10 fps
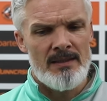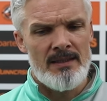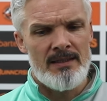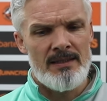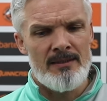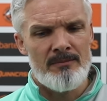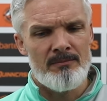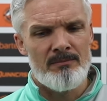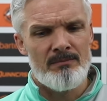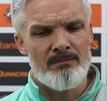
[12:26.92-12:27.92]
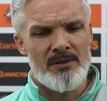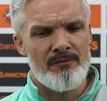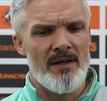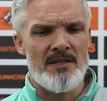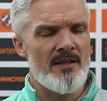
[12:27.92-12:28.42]
But the
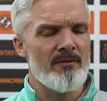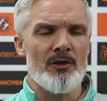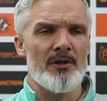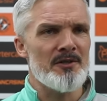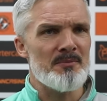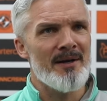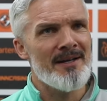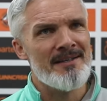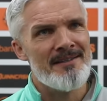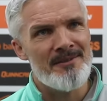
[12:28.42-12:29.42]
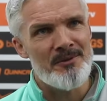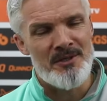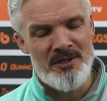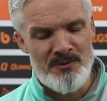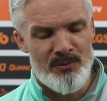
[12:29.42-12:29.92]
fans never got on his back.
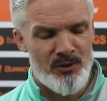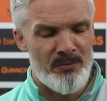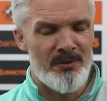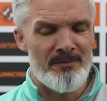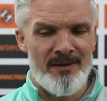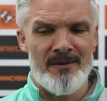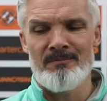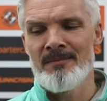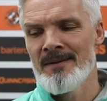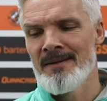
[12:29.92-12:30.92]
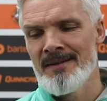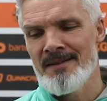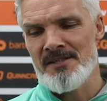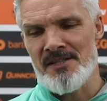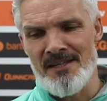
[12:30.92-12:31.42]
He spoke about them
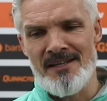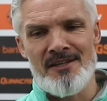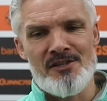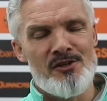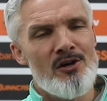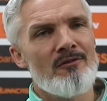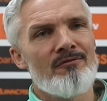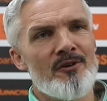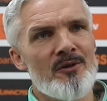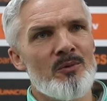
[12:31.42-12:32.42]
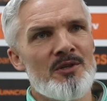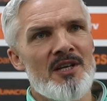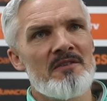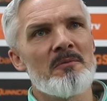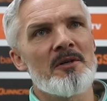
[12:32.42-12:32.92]
singing his song for him, which
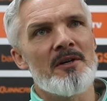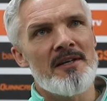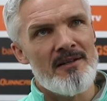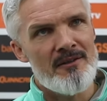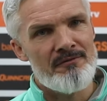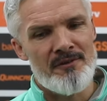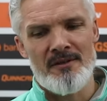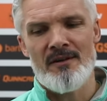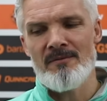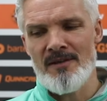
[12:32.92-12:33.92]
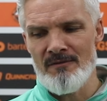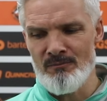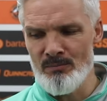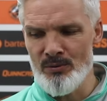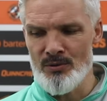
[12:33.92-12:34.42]
gave him a great lift and gave
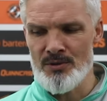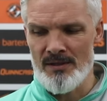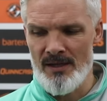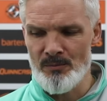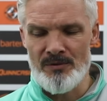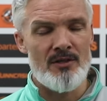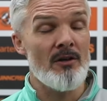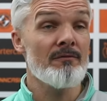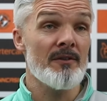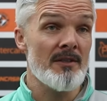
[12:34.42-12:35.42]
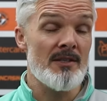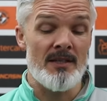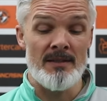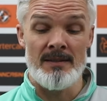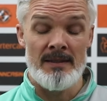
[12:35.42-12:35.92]
him a boost and helped his confidence.
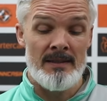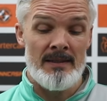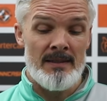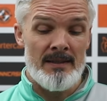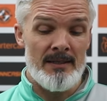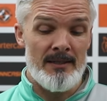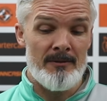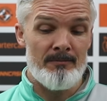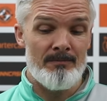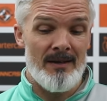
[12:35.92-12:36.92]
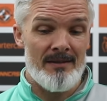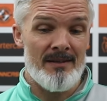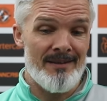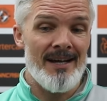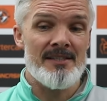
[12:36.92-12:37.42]
And I
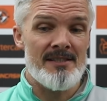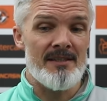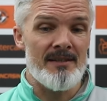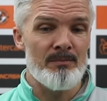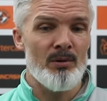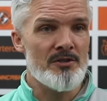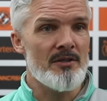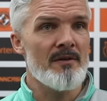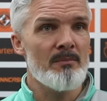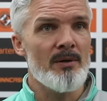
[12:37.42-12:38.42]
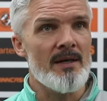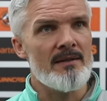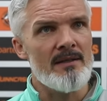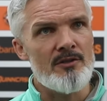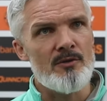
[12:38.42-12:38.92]
think that's the positive
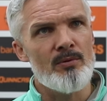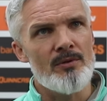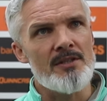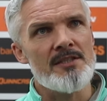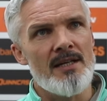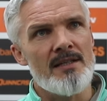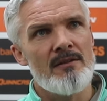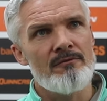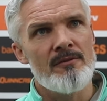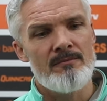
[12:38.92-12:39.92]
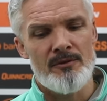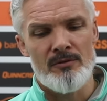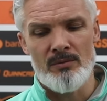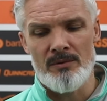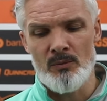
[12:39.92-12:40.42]
impact that the supporters can have.
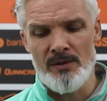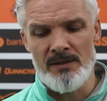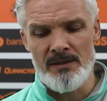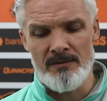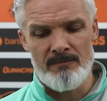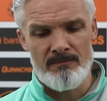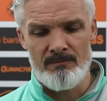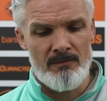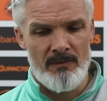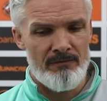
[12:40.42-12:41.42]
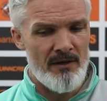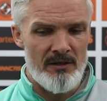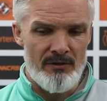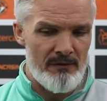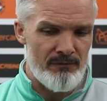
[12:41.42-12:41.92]
We are very
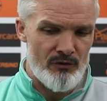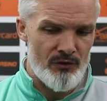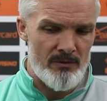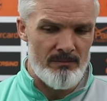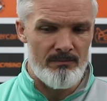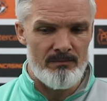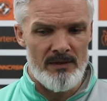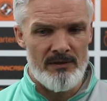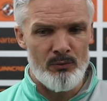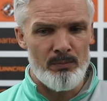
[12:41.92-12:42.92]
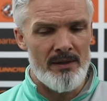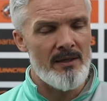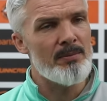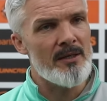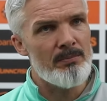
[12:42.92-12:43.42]
grateful to them. They do play
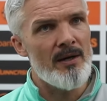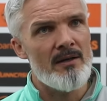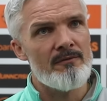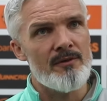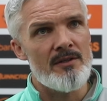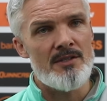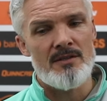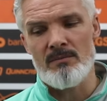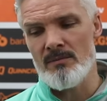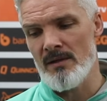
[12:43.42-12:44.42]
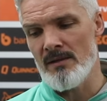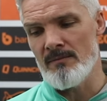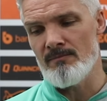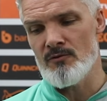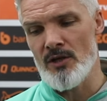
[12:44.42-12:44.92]
a big part for us.
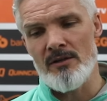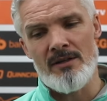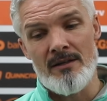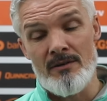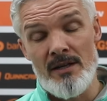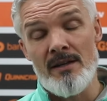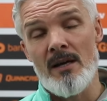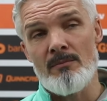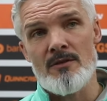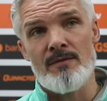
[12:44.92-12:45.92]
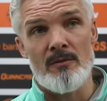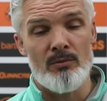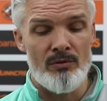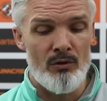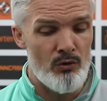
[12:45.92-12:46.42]
They generate a great atmosphere
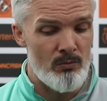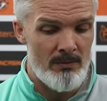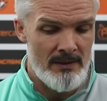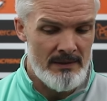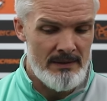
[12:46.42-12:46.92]
both home